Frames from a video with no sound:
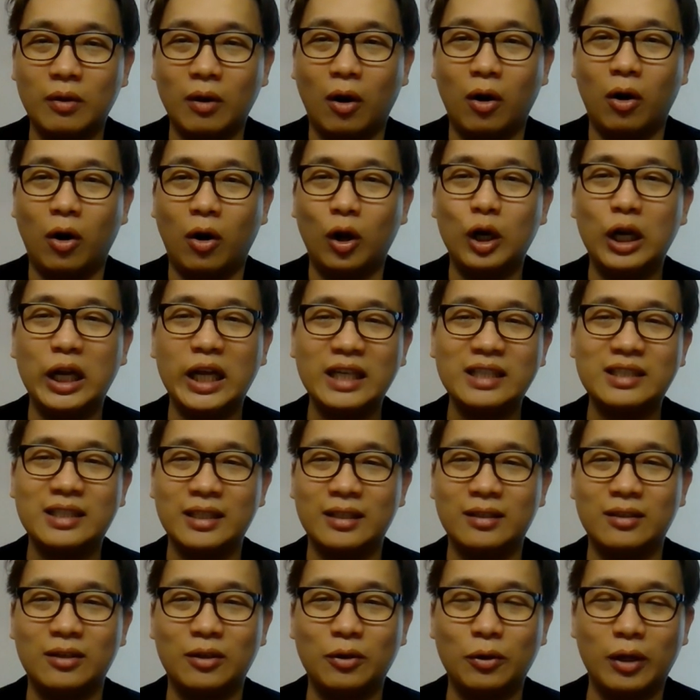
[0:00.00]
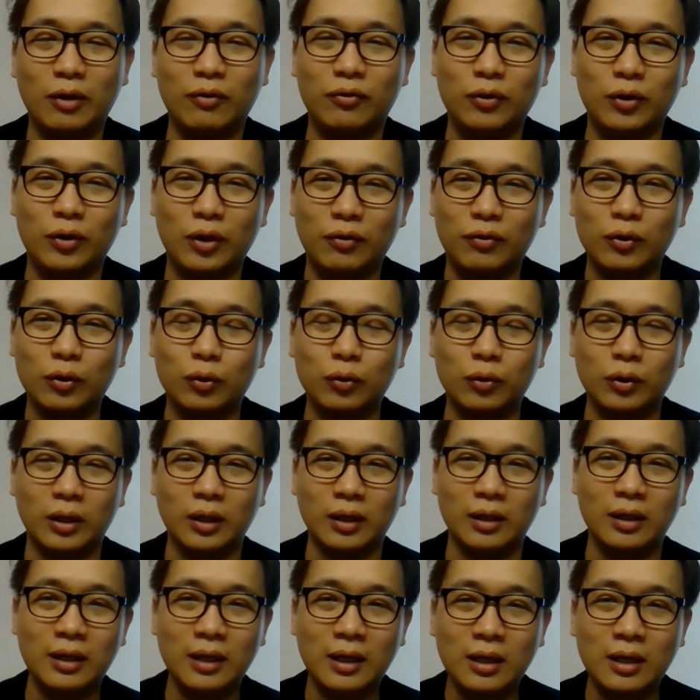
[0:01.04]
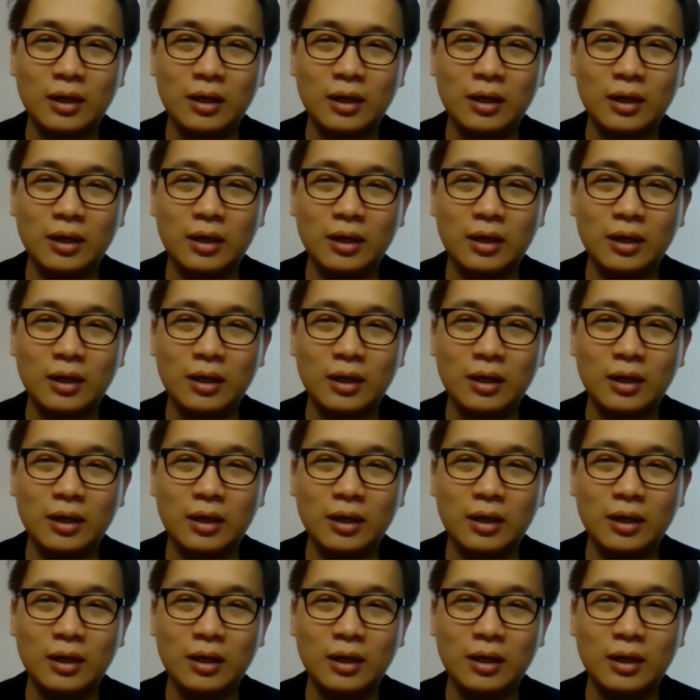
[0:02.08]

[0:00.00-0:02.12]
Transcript: on LinkedIn, you know, if you Google.